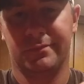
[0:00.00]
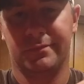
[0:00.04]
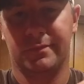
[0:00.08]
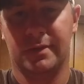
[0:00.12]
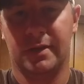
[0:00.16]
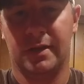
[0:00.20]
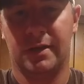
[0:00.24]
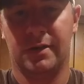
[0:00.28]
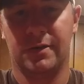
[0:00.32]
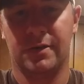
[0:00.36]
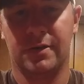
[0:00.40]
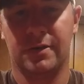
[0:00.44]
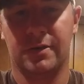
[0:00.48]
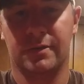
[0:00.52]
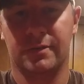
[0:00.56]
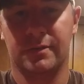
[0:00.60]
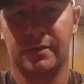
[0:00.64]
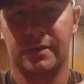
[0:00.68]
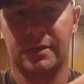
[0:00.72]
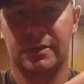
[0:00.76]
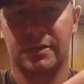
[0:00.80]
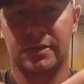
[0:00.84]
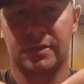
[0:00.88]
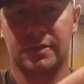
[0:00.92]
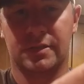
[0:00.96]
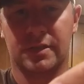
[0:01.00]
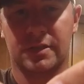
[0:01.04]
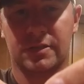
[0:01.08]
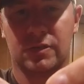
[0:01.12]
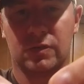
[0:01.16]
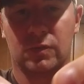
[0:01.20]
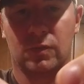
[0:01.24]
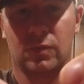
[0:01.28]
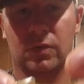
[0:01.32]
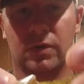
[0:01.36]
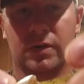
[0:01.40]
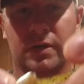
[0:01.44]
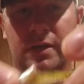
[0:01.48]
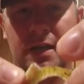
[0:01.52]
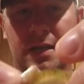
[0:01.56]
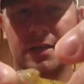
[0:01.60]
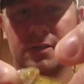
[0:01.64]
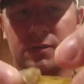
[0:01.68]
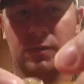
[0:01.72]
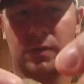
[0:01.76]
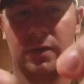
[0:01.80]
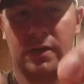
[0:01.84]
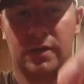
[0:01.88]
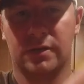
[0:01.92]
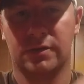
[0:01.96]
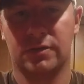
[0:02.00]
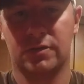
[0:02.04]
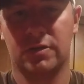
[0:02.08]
I don't know, it just doesn't work as well.